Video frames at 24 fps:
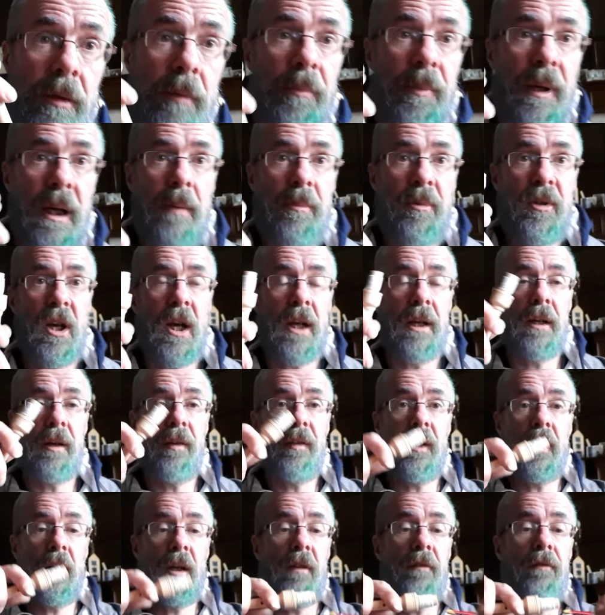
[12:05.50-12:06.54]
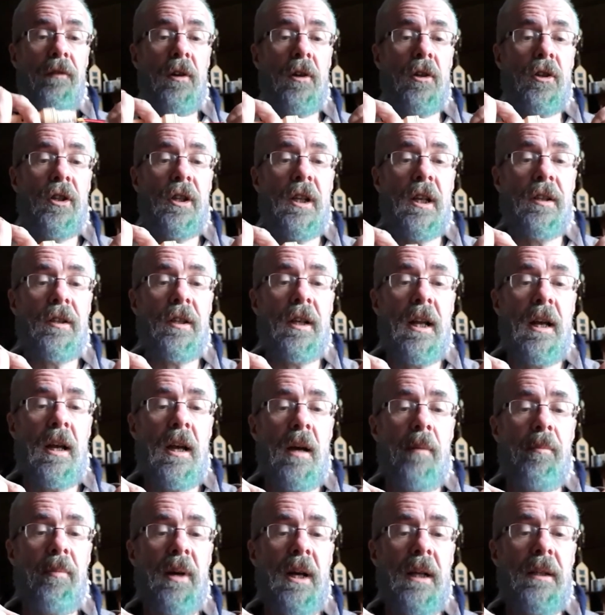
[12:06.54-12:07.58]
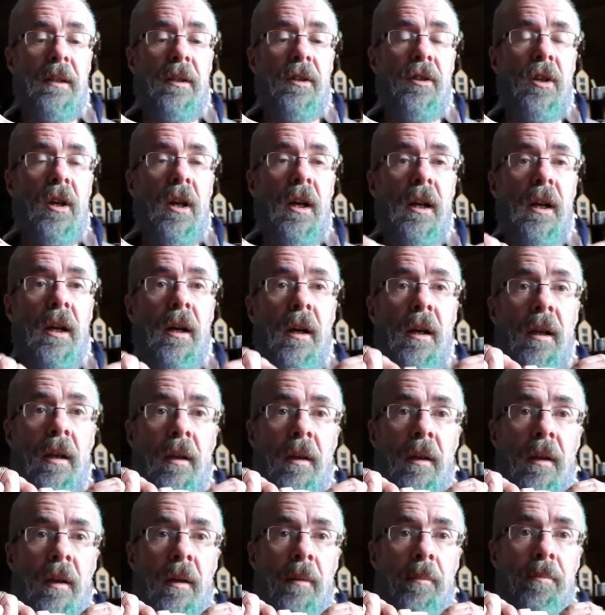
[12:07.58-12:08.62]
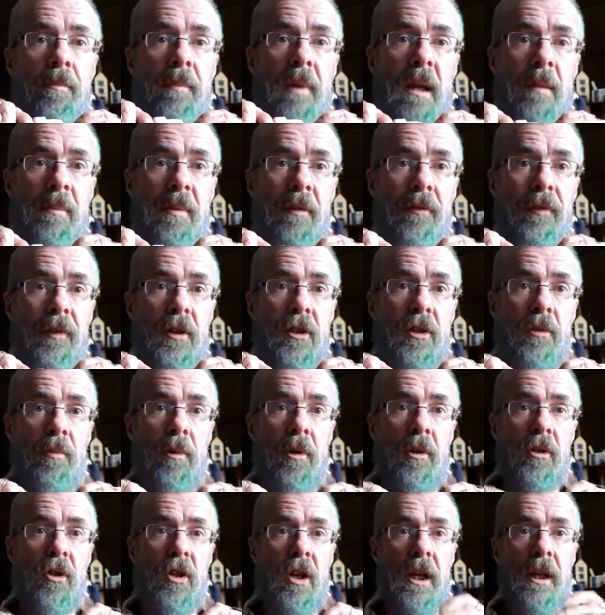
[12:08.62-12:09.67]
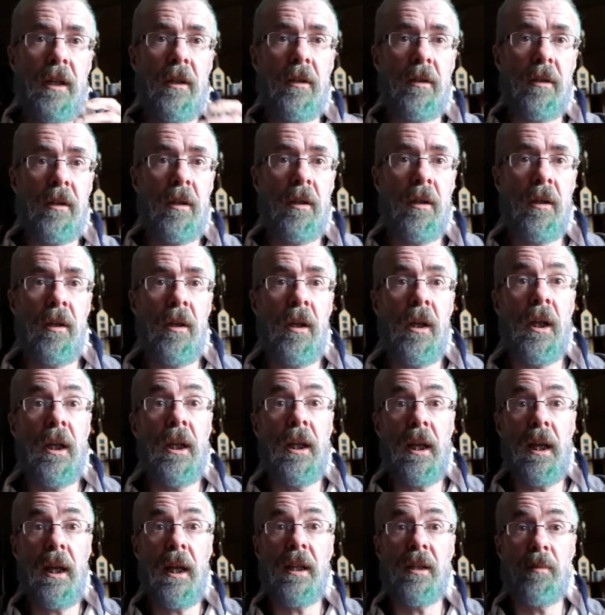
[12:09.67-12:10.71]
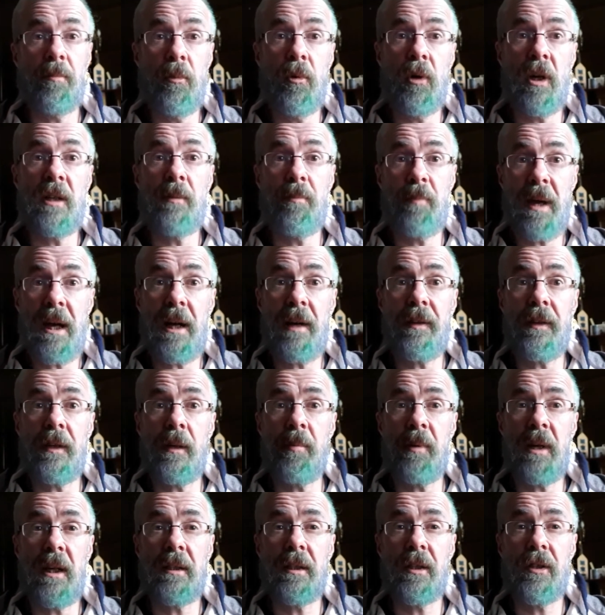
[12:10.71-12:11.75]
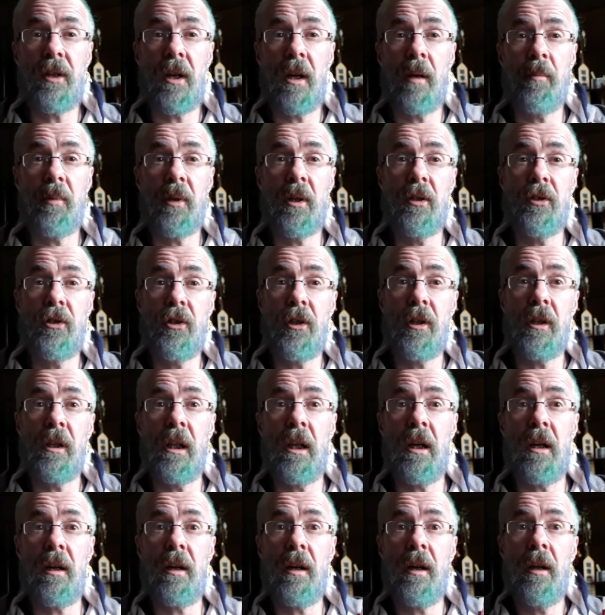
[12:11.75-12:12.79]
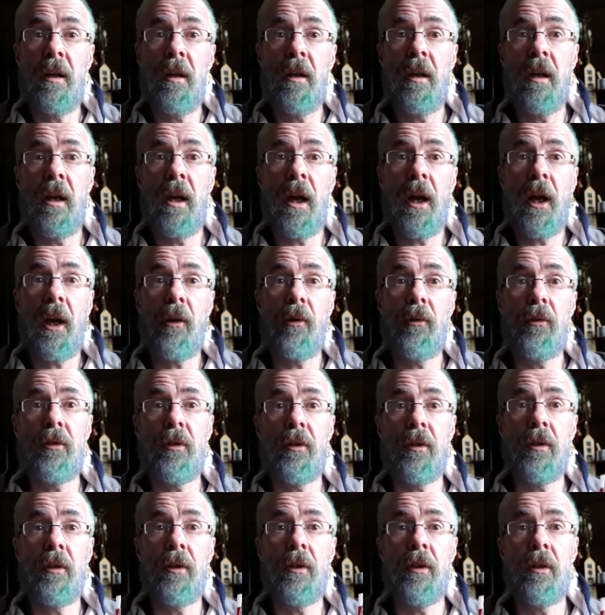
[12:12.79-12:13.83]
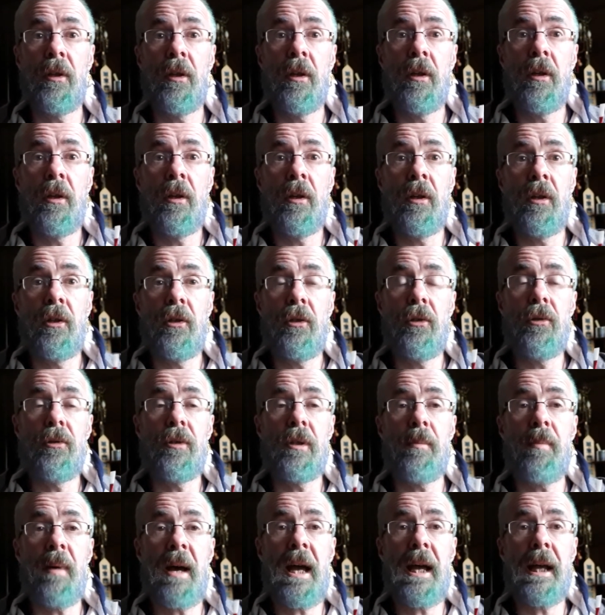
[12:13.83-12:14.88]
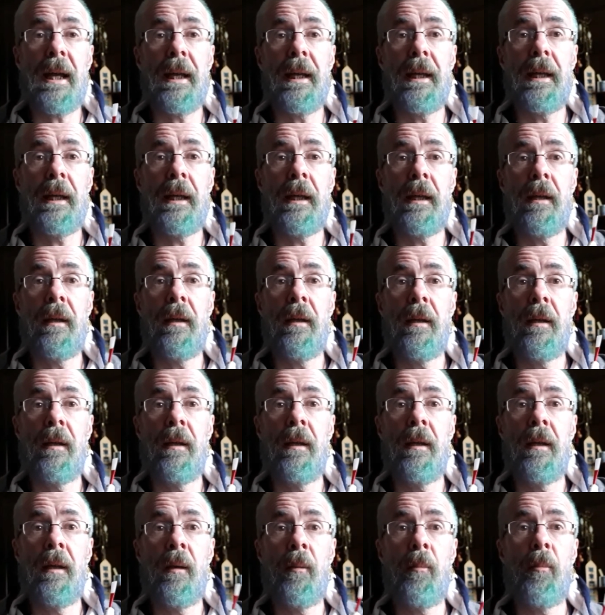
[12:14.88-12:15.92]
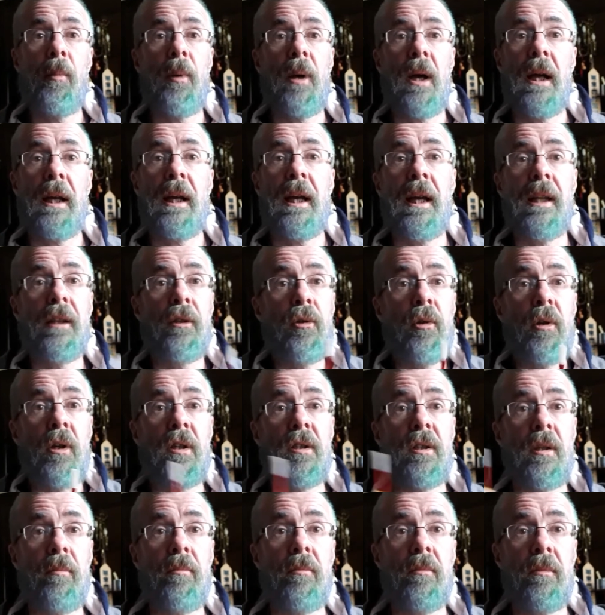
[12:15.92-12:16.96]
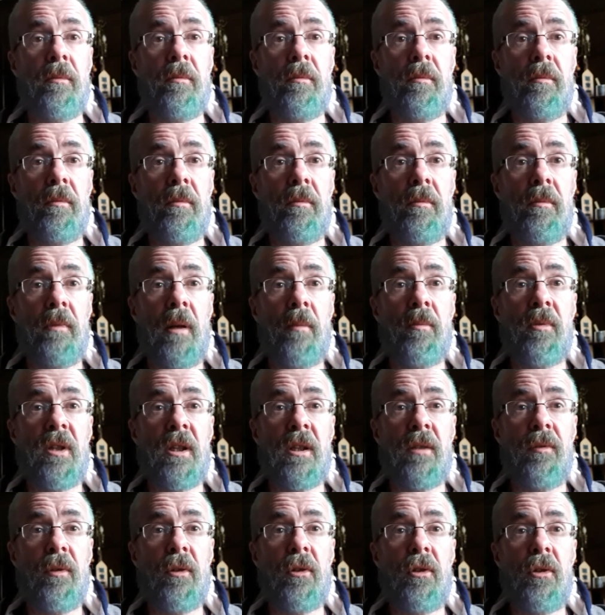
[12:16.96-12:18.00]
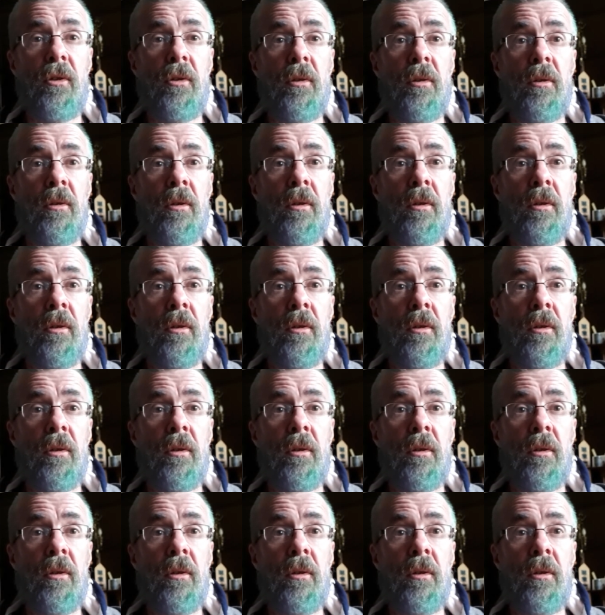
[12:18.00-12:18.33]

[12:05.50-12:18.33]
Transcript: pipe chanter that can function as a practice chanter. Maybe for a small child, it's better than a practice chanter because you can learn how to use the bag. But I can't do it because I'm 6'2".